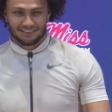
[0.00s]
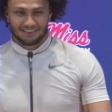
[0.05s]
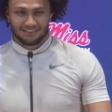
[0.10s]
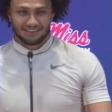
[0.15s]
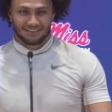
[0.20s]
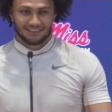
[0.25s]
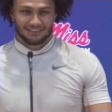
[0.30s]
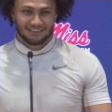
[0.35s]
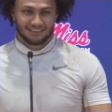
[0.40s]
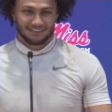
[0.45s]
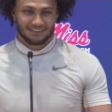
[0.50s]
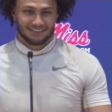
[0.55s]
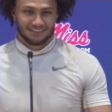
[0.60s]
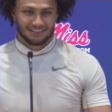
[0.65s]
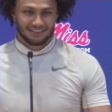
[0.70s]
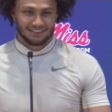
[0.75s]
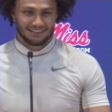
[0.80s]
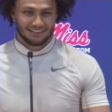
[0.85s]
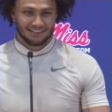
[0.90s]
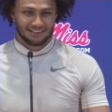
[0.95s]
I guess I'm safe
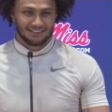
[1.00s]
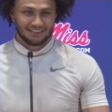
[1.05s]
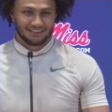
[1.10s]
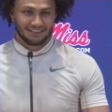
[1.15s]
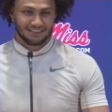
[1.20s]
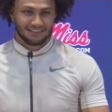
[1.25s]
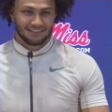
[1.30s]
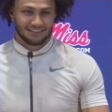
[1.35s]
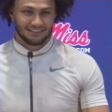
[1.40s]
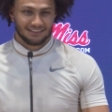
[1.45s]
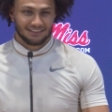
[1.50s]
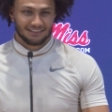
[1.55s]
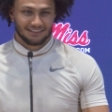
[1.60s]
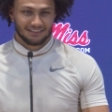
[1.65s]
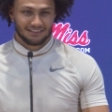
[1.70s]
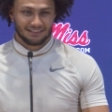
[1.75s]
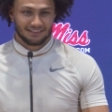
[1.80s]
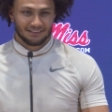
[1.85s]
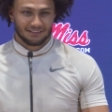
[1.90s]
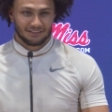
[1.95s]
to assume you played the,
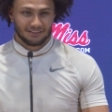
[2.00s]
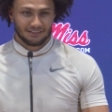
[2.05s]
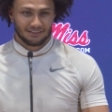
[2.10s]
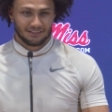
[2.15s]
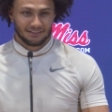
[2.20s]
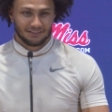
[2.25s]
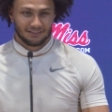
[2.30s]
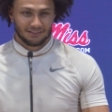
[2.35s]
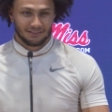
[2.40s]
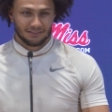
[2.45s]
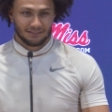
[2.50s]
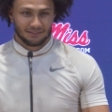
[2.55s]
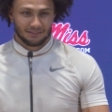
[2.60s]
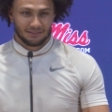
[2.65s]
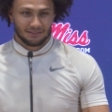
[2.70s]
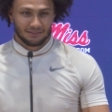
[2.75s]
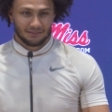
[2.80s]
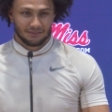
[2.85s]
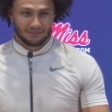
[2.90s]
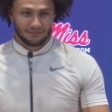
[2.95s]
the last
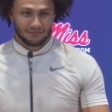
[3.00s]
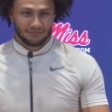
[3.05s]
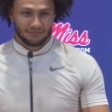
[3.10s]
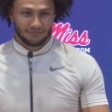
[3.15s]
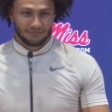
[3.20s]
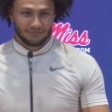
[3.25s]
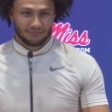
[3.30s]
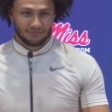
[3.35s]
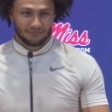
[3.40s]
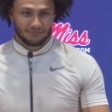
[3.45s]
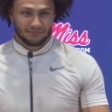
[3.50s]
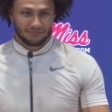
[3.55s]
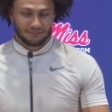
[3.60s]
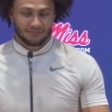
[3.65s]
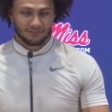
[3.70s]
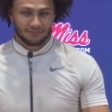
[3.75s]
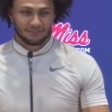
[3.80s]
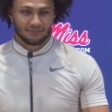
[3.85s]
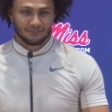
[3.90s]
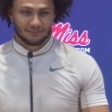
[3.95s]
game that was released for it?
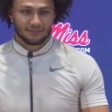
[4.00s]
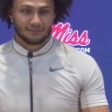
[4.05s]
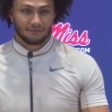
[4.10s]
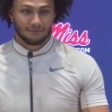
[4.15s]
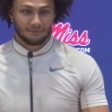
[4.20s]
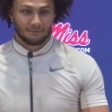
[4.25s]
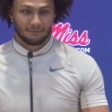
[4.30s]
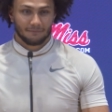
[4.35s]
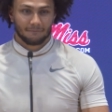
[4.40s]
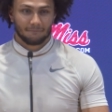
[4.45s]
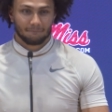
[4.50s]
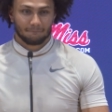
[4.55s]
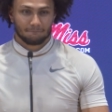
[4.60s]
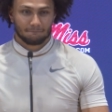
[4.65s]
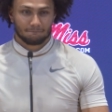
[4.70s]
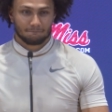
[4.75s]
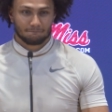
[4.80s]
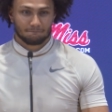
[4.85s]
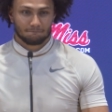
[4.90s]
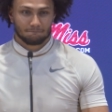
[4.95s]
And if so, who was your
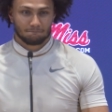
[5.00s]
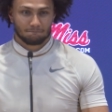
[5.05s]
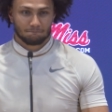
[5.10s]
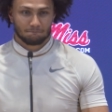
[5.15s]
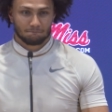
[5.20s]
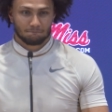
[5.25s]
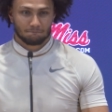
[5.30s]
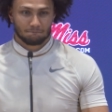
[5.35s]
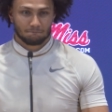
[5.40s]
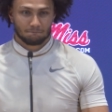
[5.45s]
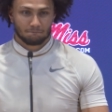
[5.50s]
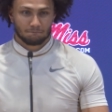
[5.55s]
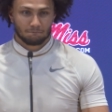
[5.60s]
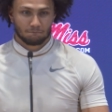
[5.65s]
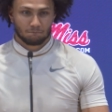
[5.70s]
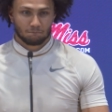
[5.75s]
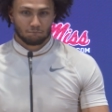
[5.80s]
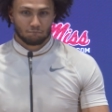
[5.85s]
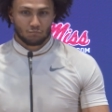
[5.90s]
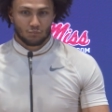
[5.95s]
kind of your go-to team?
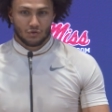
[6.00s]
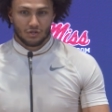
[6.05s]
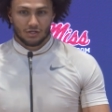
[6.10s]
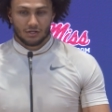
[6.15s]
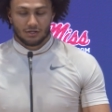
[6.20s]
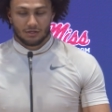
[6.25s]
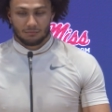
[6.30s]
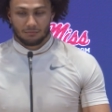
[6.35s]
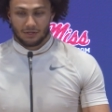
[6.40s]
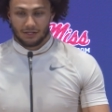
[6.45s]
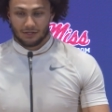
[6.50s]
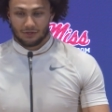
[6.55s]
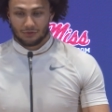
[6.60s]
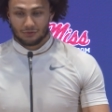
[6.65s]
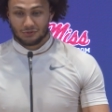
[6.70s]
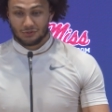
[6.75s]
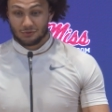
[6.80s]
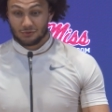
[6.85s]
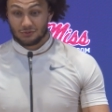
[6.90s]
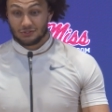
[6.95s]
My
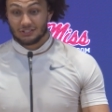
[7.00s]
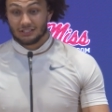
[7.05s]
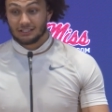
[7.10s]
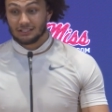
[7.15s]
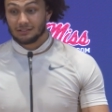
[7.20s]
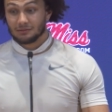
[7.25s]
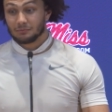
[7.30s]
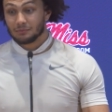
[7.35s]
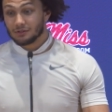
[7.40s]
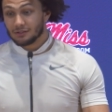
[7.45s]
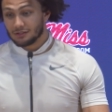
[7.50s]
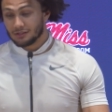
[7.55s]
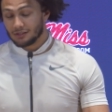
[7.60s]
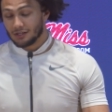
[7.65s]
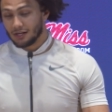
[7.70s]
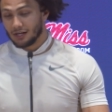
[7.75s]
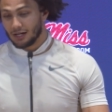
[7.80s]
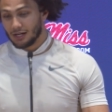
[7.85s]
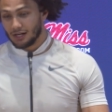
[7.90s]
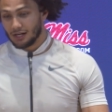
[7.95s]
go-to team,
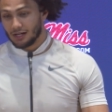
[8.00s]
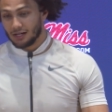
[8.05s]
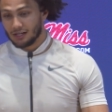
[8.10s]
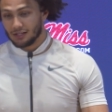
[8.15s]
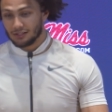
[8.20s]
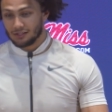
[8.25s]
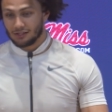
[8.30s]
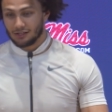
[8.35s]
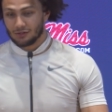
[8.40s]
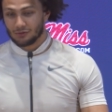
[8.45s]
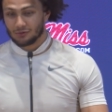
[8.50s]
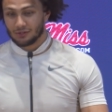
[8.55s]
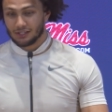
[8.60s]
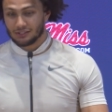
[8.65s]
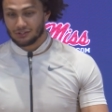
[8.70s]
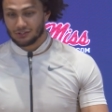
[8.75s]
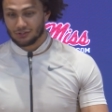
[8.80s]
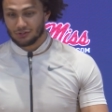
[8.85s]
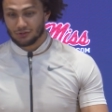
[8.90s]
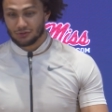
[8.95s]
uh, you know, I don't
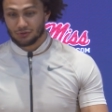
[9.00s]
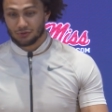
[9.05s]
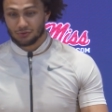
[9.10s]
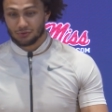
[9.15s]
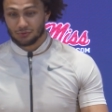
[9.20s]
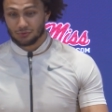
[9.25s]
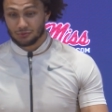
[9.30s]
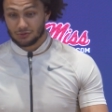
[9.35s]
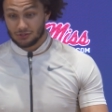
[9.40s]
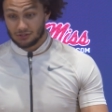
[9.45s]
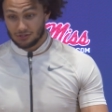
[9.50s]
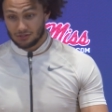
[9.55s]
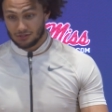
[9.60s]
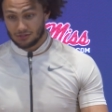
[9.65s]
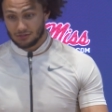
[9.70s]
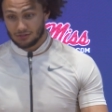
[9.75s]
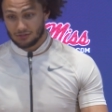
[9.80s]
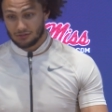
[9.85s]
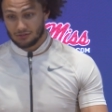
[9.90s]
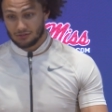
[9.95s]
like to lose,
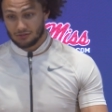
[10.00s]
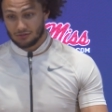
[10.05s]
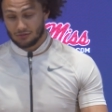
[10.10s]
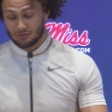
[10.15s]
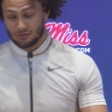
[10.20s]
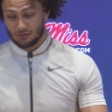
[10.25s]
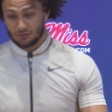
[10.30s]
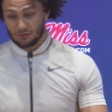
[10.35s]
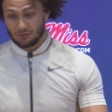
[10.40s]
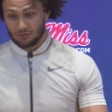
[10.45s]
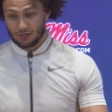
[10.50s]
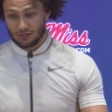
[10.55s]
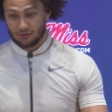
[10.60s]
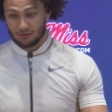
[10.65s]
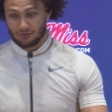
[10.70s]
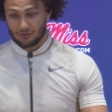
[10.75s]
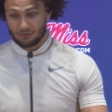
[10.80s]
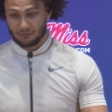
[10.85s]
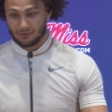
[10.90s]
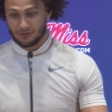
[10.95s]
so I
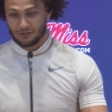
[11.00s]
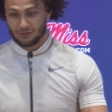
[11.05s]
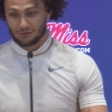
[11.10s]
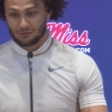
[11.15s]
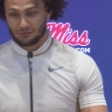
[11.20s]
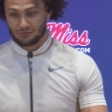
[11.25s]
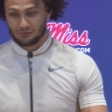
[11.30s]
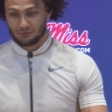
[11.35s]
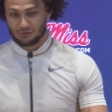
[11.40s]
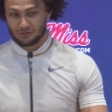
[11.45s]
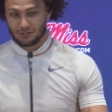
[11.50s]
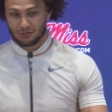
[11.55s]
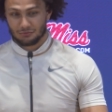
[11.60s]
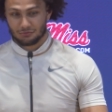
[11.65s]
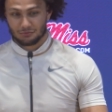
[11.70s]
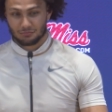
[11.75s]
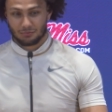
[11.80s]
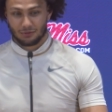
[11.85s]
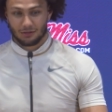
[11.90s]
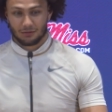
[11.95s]
think my go-to team
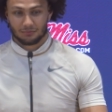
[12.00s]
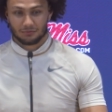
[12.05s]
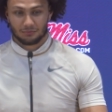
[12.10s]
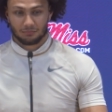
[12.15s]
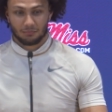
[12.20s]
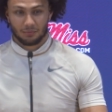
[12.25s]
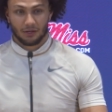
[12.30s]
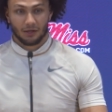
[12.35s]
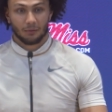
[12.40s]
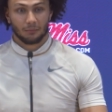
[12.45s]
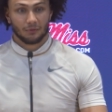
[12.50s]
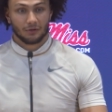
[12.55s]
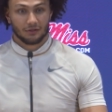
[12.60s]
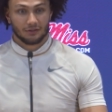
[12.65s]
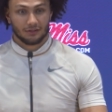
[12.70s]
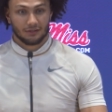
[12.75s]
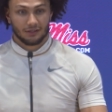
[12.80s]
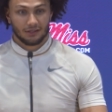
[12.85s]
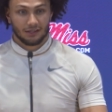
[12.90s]
was probably Bama.